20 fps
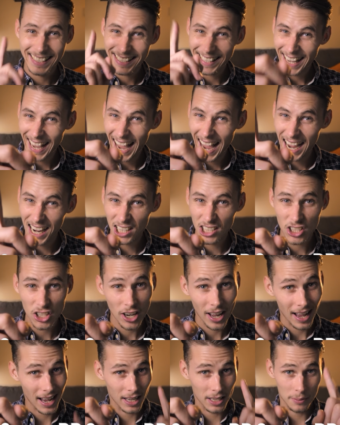
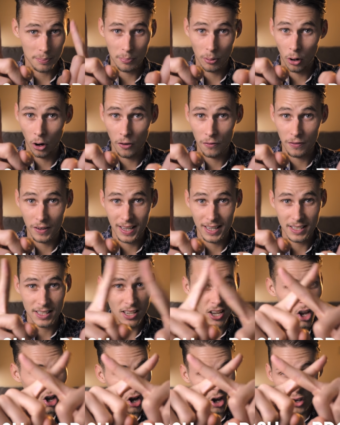Cash and
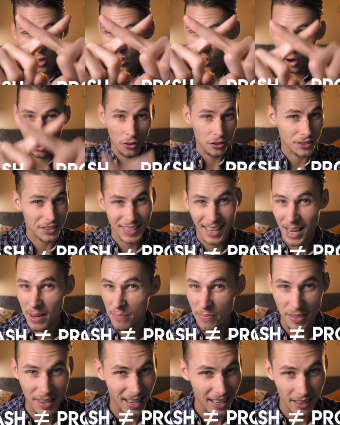profit are not the
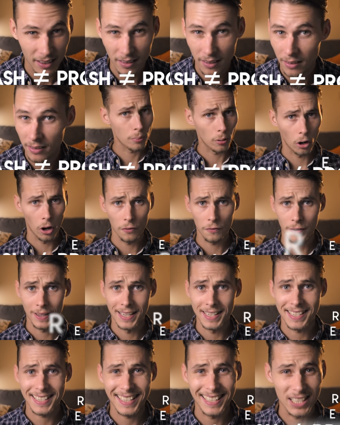same thing.
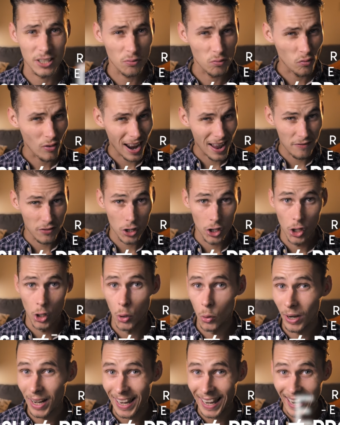Profit is
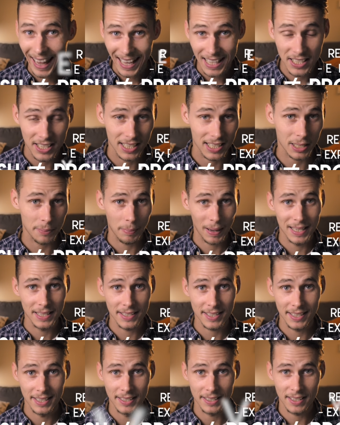revenue less
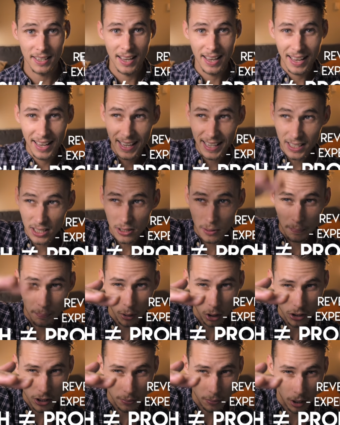expenses. It's the
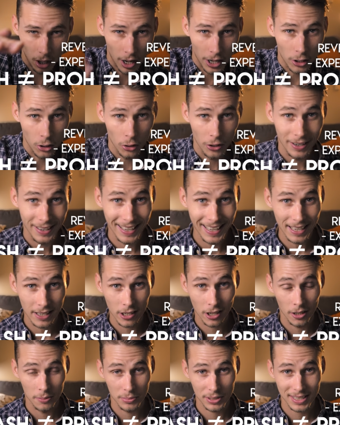bottom line on an
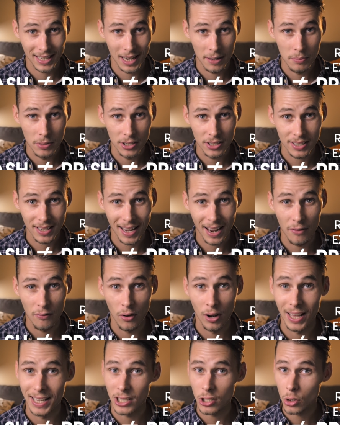income statement and
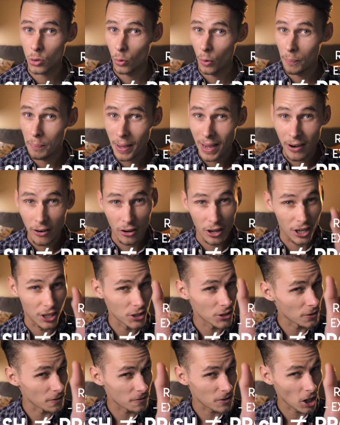relates to a
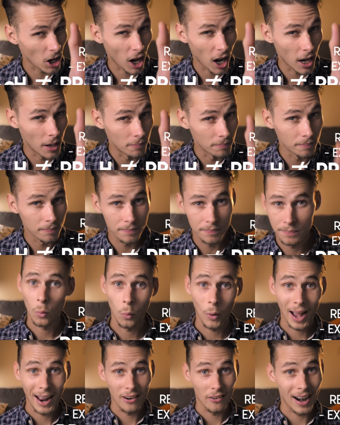period of time.
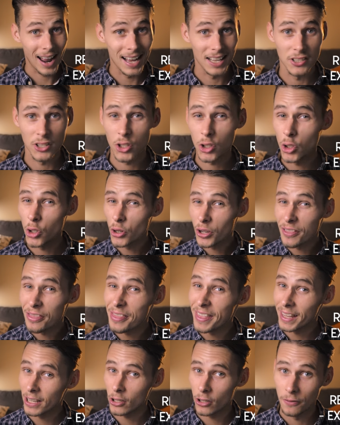Whereas you can
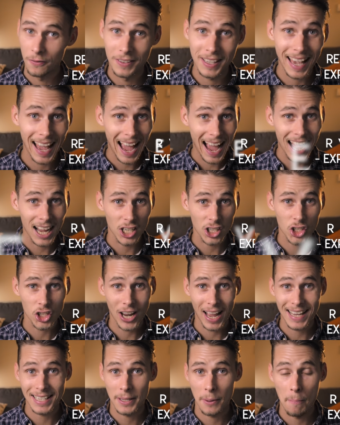think of
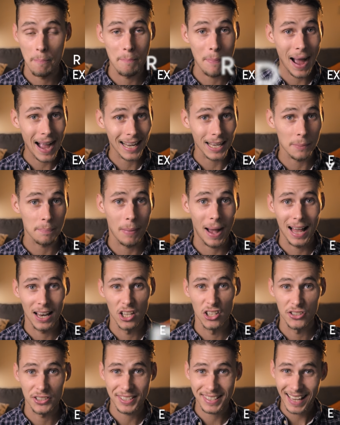cash as a bank
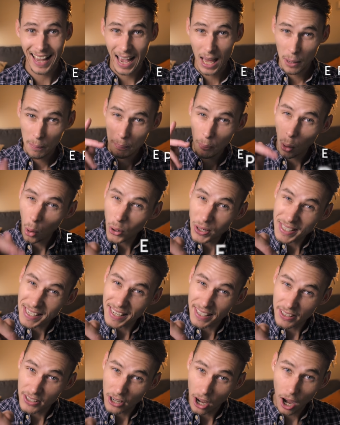balance at a
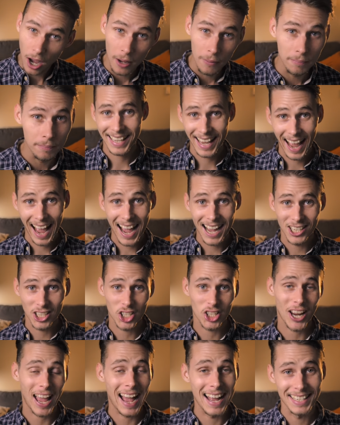point in time.
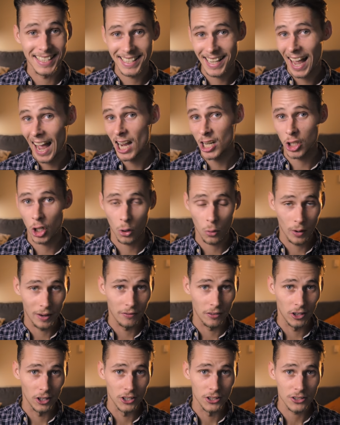Cash and cash
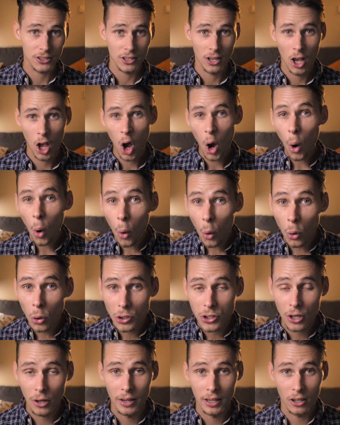equivalents
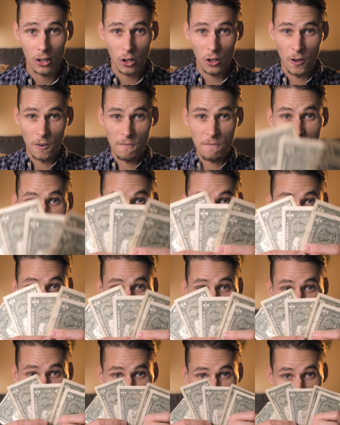also include
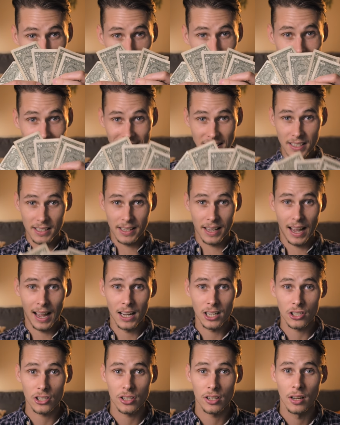physical or petty
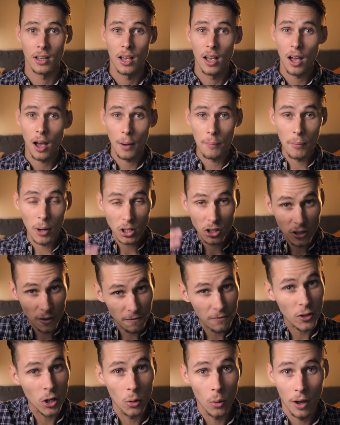cash, amongst a
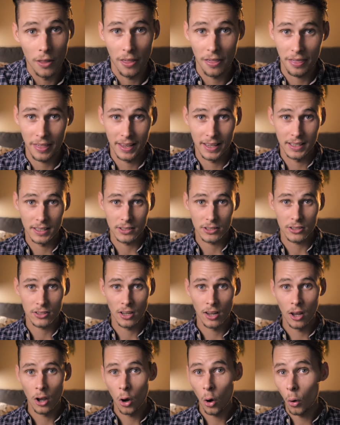few other things
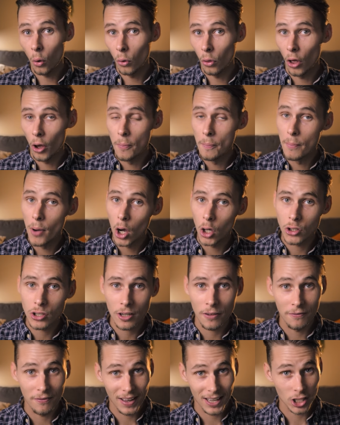although most
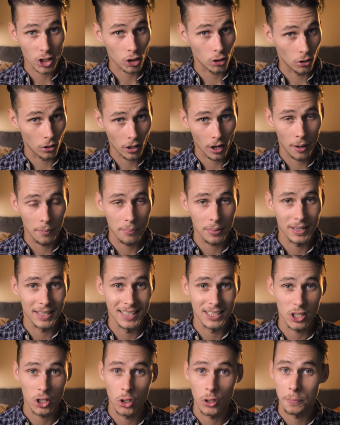conventional
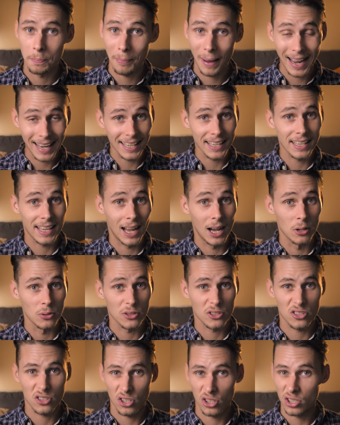companies use bank
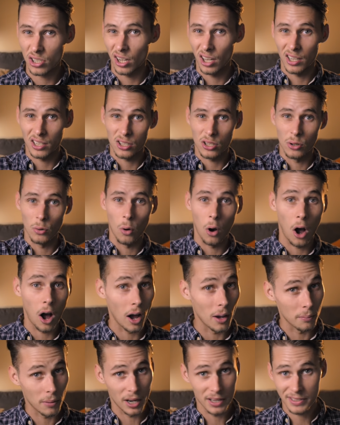accounts just like you or
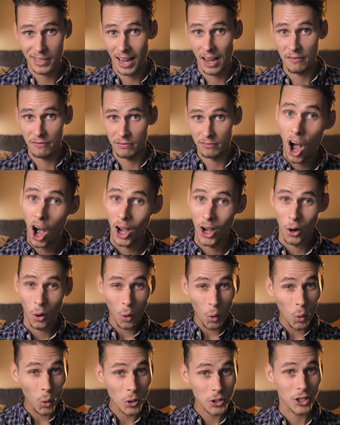I might have. I
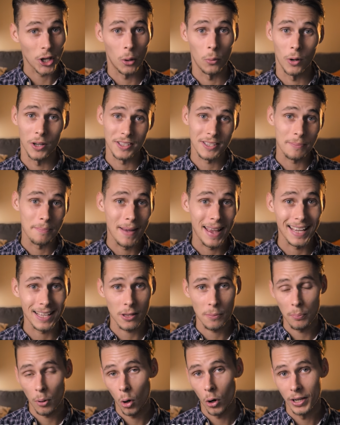also want to make
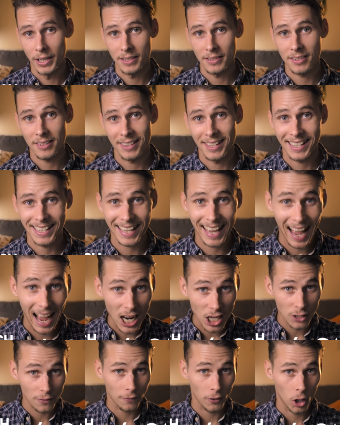the point that
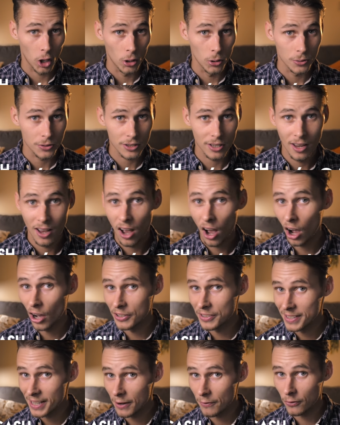cash flows are
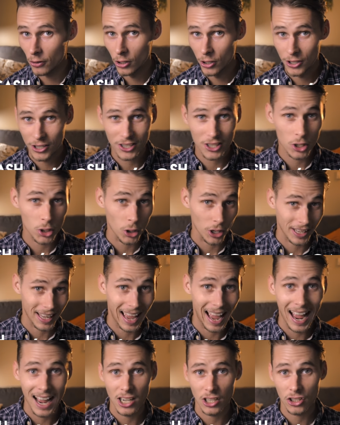different to
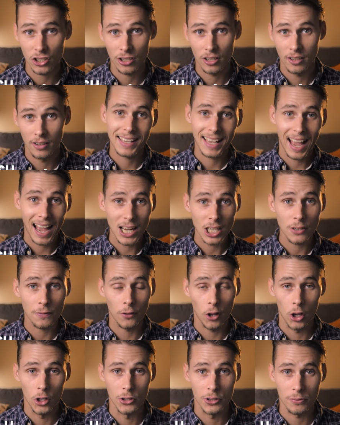cash. Cash
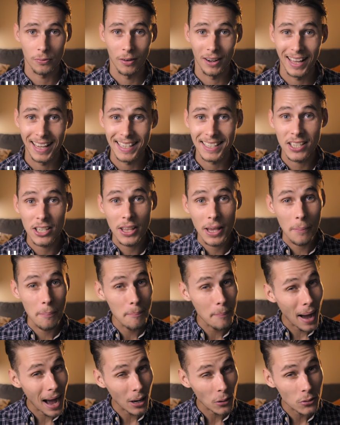flows relate to the
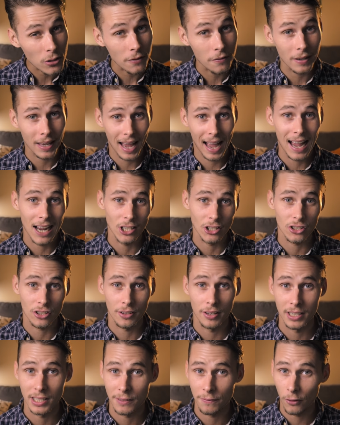amount of cash
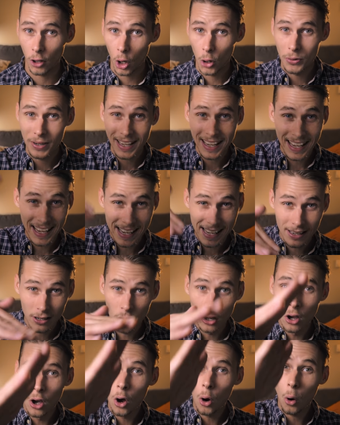that has flowed in